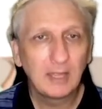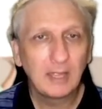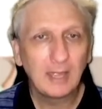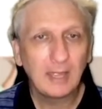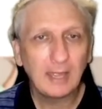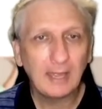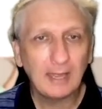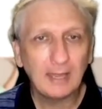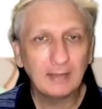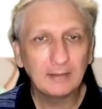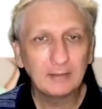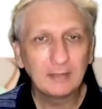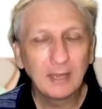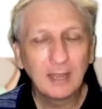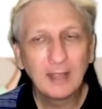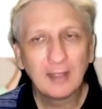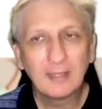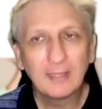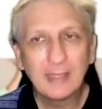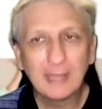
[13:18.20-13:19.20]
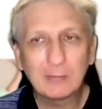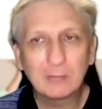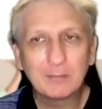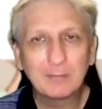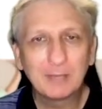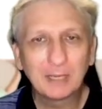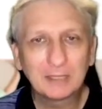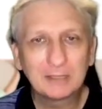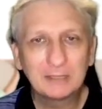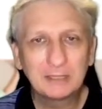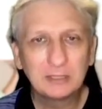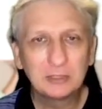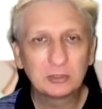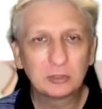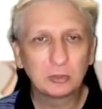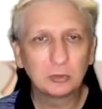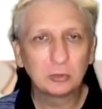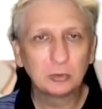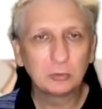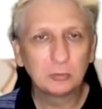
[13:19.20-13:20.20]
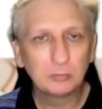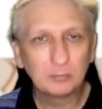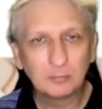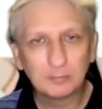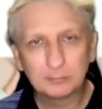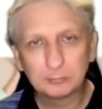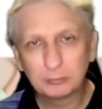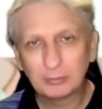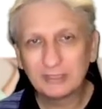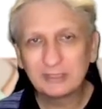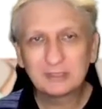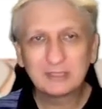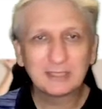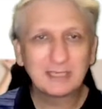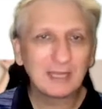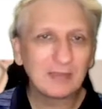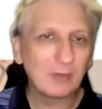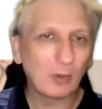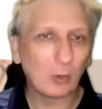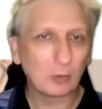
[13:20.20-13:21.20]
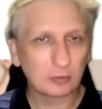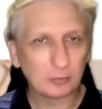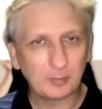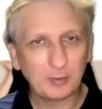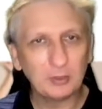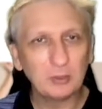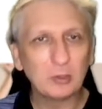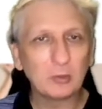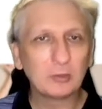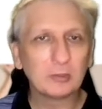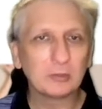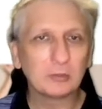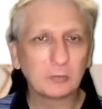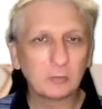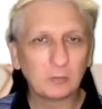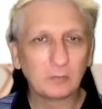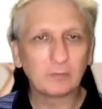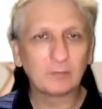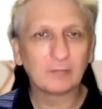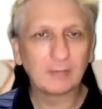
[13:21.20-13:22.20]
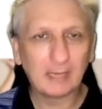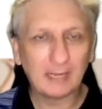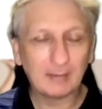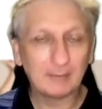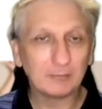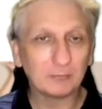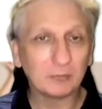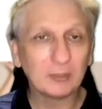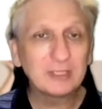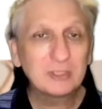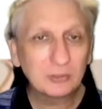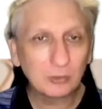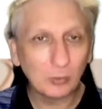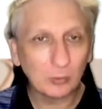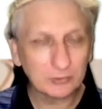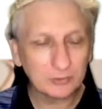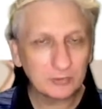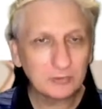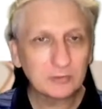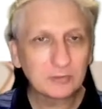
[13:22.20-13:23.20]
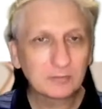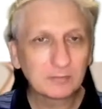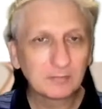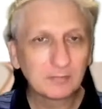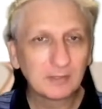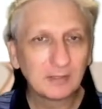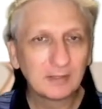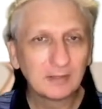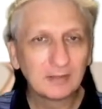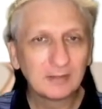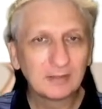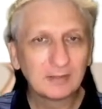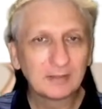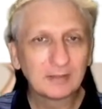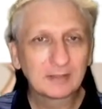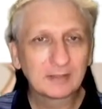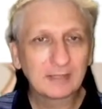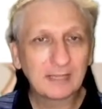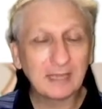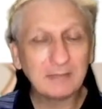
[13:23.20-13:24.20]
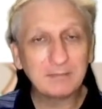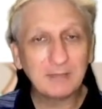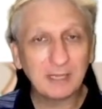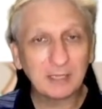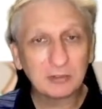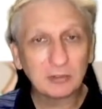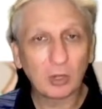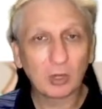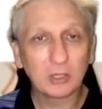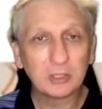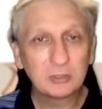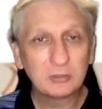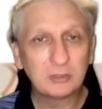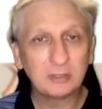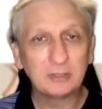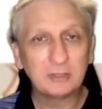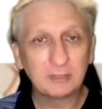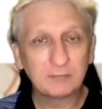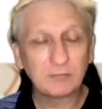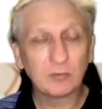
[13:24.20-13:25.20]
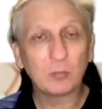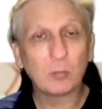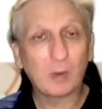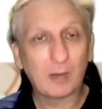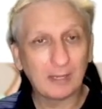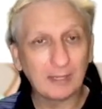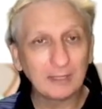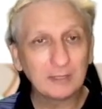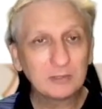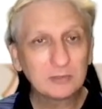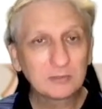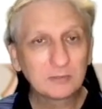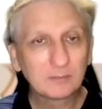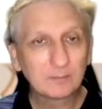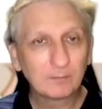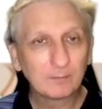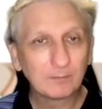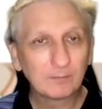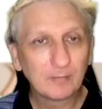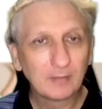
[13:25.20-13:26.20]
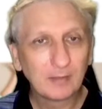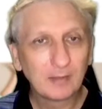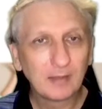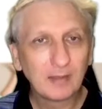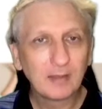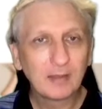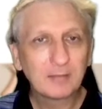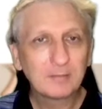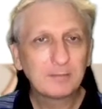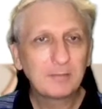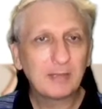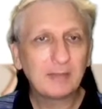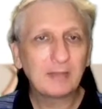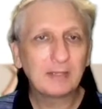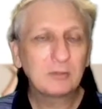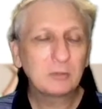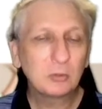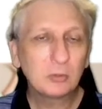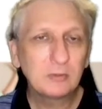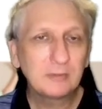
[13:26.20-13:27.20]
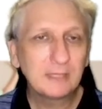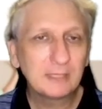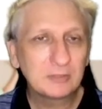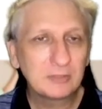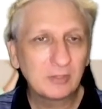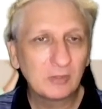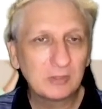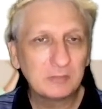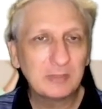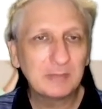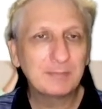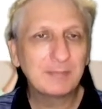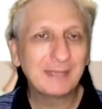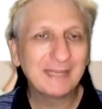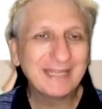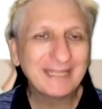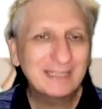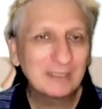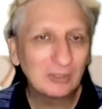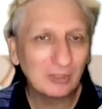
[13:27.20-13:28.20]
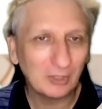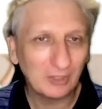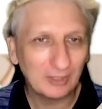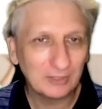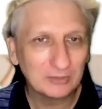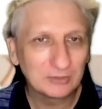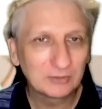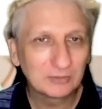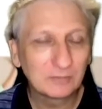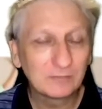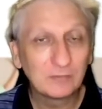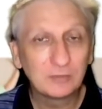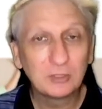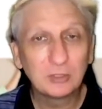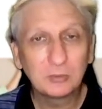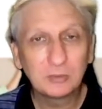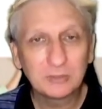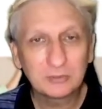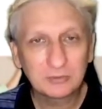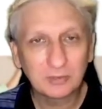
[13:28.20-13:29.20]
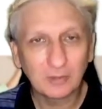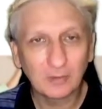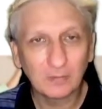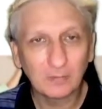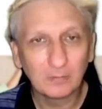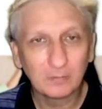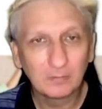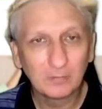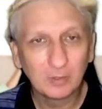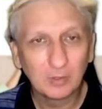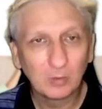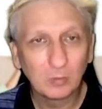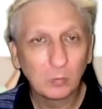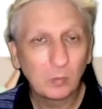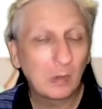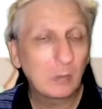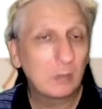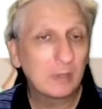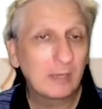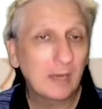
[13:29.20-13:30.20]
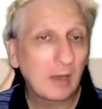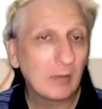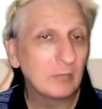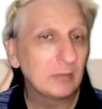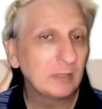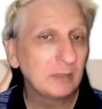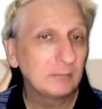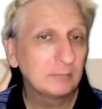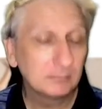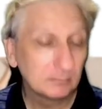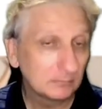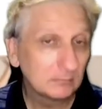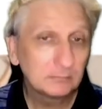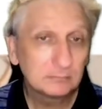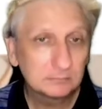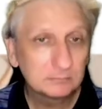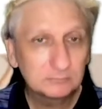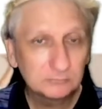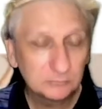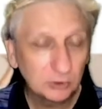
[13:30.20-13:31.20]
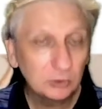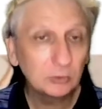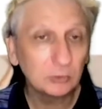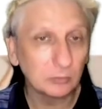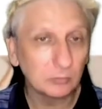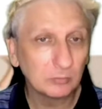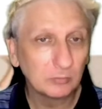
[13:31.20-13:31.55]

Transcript: and their ability to bring together entrepreneurial um, resources can be acknowledged in different ways, but they shouldn't necessarily be penalized for doing so, where we currently do.